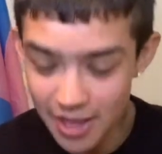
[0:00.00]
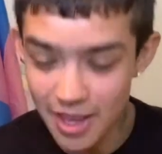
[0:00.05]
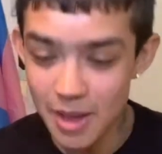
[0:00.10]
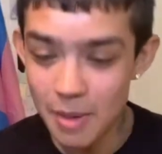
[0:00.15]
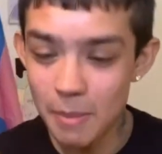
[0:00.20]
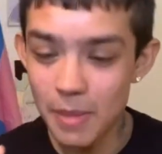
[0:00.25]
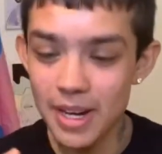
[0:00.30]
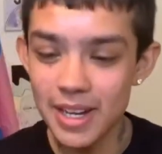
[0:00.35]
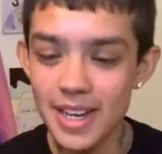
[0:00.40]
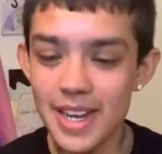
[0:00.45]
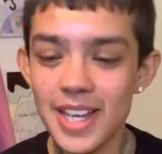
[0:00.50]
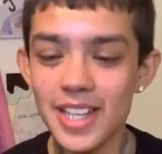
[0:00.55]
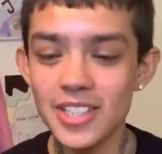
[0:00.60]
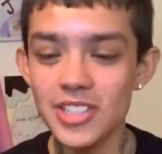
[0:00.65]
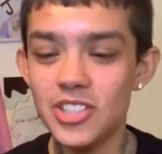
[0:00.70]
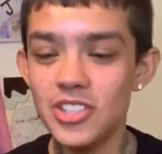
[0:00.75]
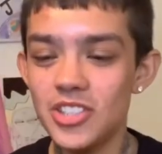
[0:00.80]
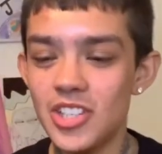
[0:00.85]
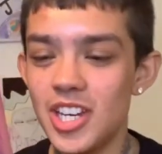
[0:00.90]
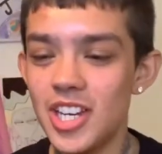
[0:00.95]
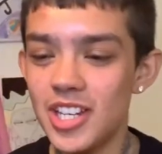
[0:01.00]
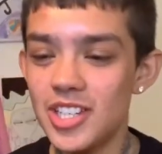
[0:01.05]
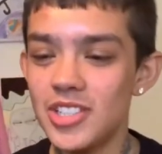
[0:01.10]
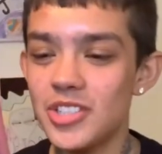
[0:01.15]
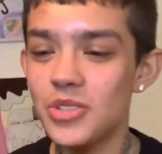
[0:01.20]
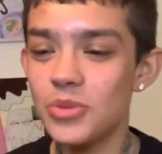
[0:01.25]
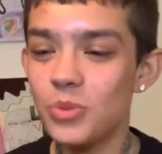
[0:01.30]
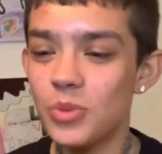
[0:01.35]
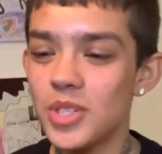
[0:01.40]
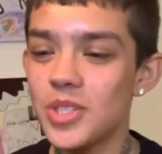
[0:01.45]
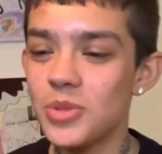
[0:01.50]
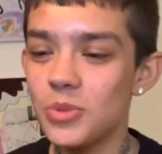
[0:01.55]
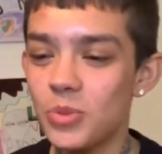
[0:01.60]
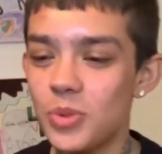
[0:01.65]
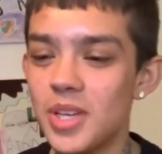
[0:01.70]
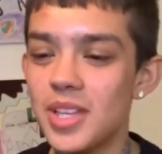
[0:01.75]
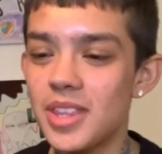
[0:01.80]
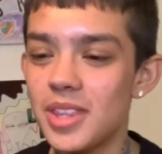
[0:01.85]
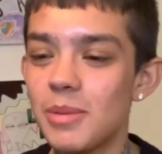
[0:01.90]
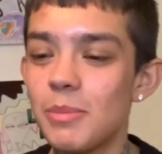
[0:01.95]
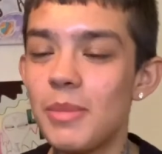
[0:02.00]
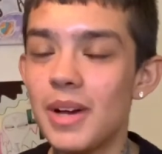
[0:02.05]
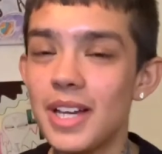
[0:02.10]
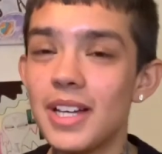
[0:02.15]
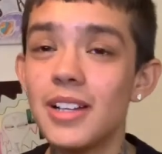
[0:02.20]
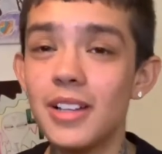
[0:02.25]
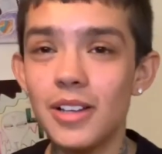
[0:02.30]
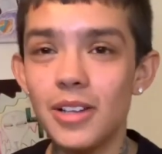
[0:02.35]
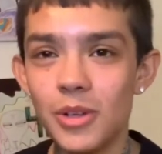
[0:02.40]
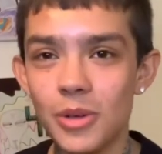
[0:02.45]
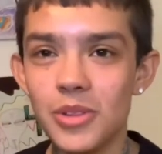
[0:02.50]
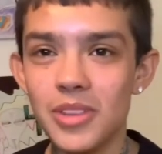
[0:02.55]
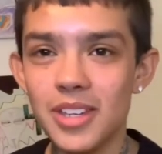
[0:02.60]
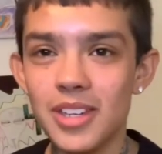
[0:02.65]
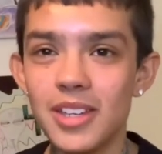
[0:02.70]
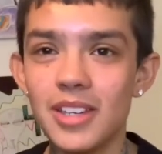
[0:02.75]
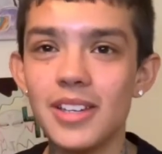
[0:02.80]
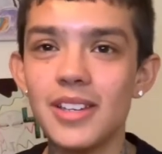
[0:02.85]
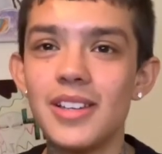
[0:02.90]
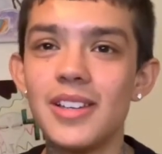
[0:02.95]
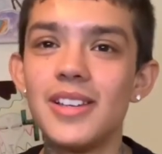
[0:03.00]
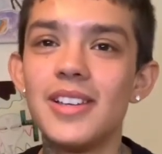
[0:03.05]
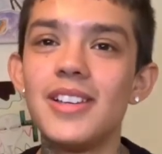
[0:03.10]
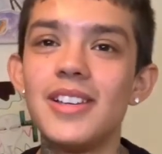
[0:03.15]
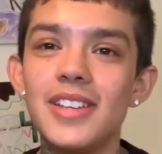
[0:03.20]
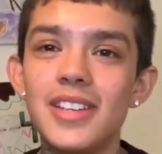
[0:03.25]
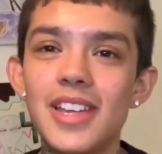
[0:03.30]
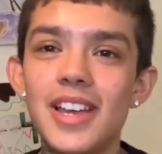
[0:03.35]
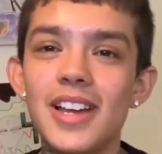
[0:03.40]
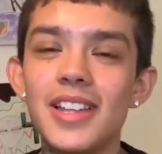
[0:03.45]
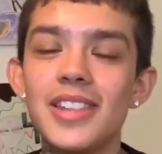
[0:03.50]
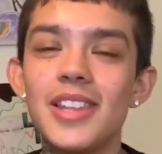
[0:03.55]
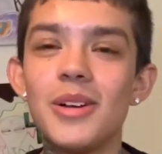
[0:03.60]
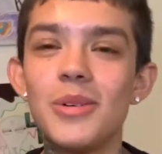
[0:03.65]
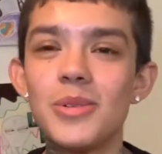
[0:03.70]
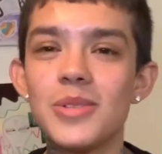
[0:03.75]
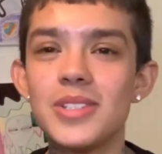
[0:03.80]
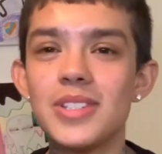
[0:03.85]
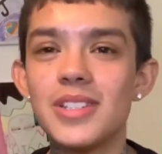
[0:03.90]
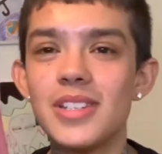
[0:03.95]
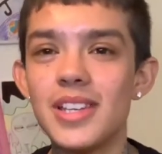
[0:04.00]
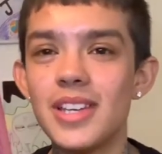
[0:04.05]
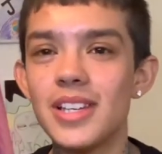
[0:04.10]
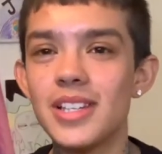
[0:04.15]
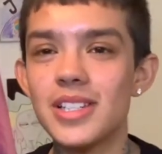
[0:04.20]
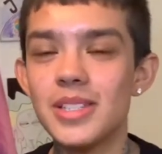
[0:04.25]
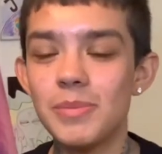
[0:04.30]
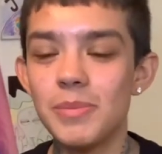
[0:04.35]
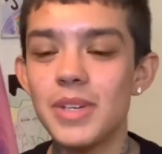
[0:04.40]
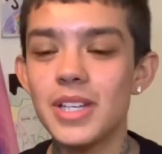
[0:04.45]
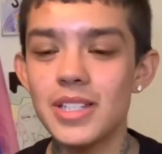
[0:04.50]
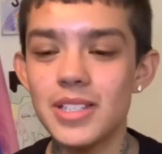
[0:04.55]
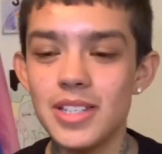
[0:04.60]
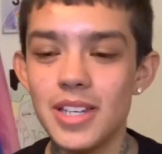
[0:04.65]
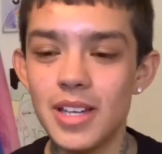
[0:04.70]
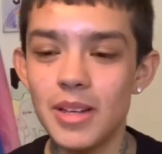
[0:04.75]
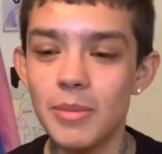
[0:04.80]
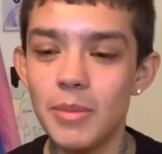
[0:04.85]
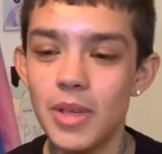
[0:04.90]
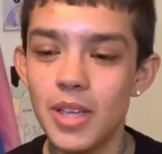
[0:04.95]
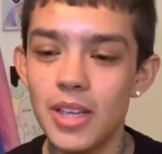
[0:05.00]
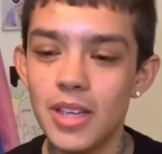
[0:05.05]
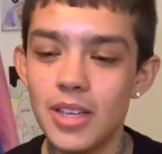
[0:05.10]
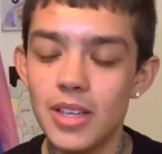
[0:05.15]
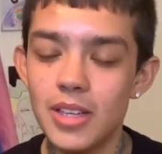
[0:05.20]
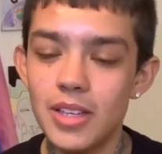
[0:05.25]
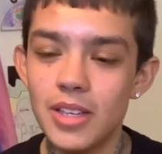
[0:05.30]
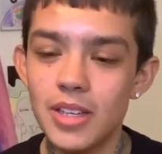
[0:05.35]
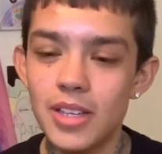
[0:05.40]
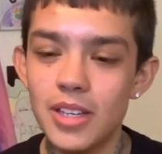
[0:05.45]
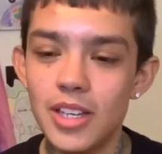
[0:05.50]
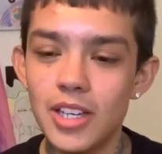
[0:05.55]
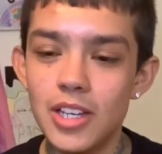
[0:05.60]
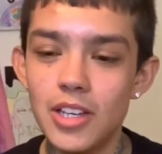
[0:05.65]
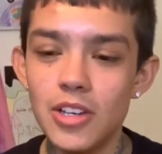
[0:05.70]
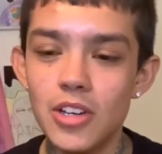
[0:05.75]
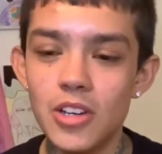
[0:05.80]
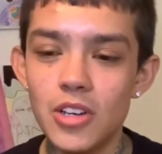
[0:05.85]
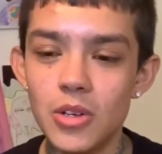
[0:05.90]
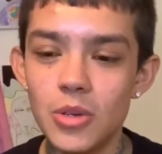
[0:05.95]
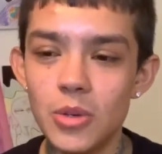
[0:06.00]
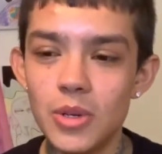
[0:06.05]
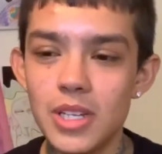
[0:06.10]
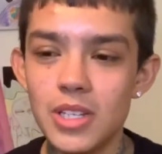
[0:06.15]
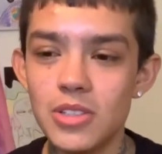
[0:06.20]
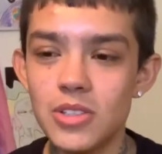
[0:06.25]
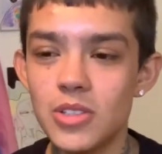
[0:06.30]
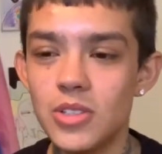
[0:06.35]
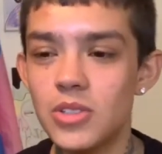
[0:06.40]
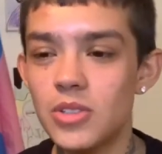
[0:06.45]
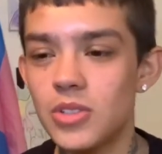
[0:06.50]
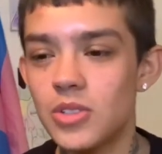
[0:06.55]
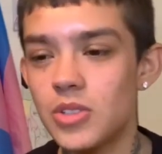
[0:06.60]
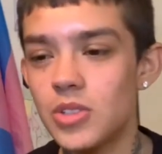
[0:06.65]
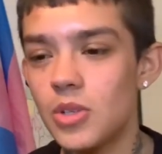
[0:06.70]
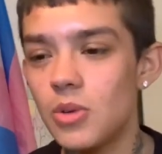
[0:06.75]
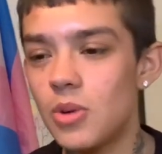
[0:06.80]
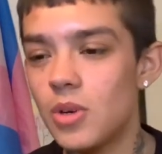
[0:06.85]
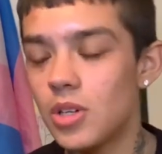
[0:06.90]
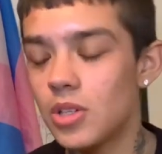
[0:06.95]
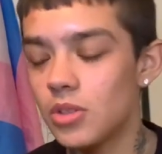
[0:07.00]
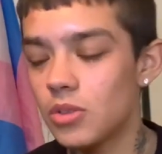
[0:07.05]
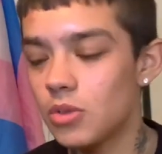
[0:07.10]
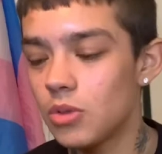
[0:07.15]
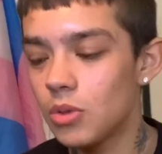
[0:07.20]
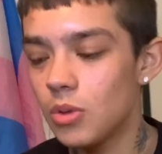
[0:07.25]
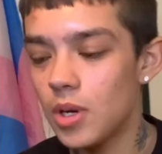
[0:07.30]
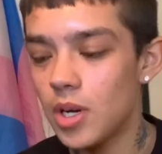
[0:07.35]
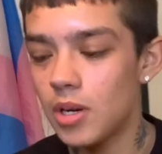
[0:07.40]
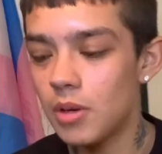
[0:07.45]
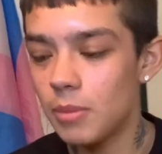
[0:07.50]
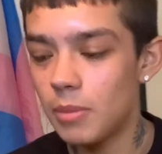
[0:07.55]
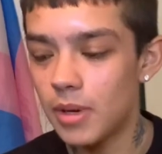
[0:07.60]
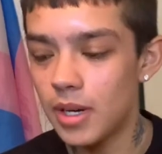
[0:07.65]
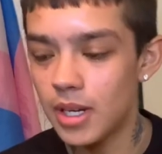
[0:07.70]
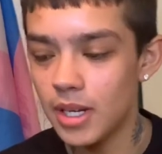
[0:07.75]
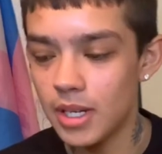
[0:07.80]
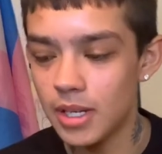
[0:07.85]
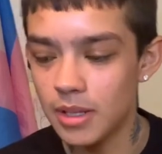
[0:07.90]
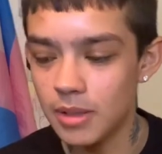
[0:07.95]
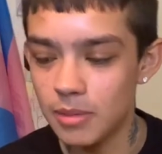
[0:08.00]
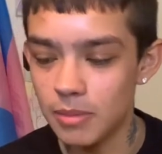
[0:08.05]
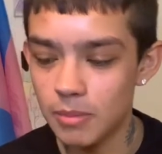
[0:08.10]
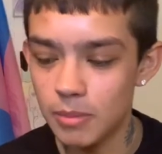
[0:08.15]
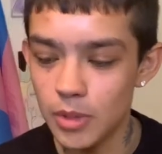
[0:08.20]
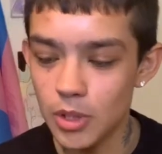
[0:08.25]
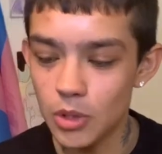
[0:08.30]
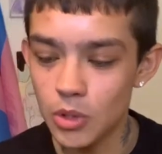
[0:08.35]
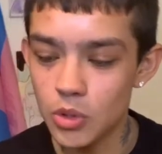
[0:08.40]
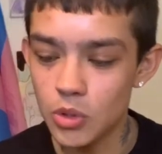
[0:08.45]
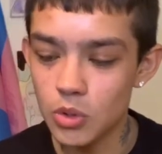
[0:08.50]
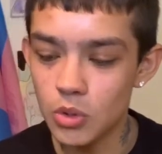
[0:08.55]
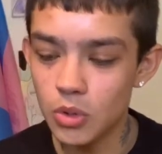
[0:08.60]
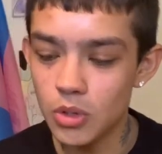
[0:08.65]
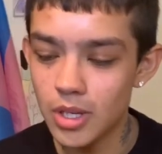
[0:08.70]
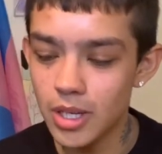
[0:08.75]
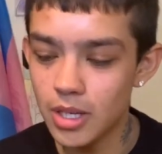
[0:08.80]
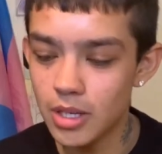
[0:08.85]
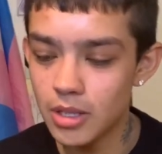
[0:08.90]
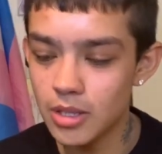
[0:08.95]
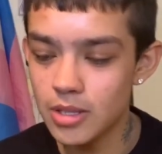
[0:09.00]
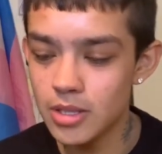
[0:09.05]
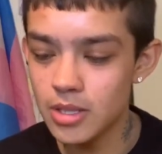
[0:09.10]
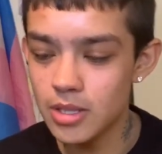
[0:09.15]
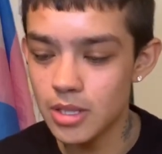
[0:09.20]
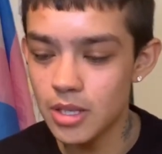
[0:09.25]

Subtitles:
My next change was with my clothing. Yeah, that was the next big step. And and so on throughout my middle school years,